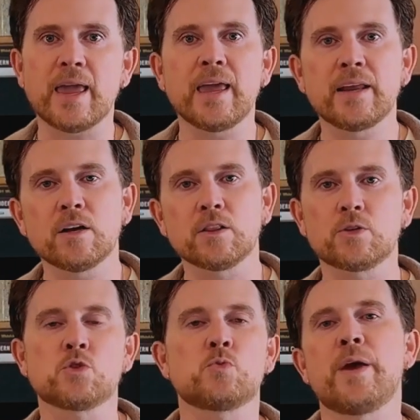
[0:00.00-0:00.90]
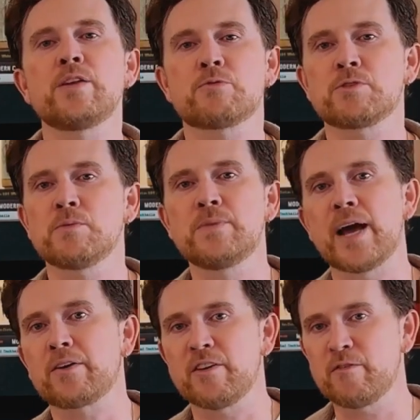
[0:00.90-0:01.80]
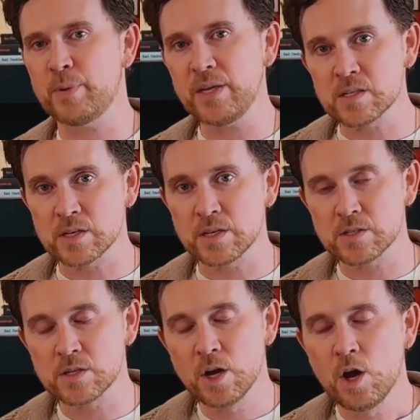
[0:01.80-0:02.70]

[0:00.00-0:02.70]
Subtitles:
and a little space for some decorative pieces,